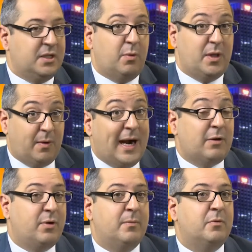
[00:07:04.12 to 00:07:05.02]
So where there are
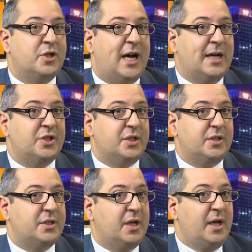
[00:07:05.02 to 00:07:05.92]
criminal
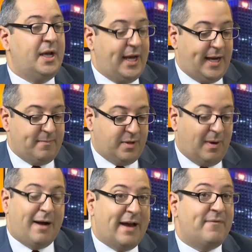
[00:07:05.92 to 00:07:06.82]
charges, there
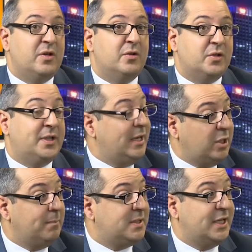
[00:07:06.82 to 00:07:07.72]
are avenues to get
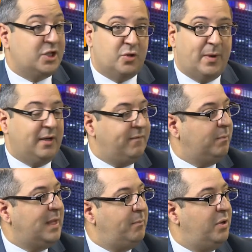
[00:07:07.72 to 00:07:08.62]
compensation directly from
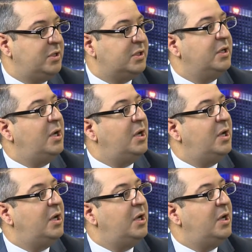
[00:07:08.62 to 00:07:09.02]
that person.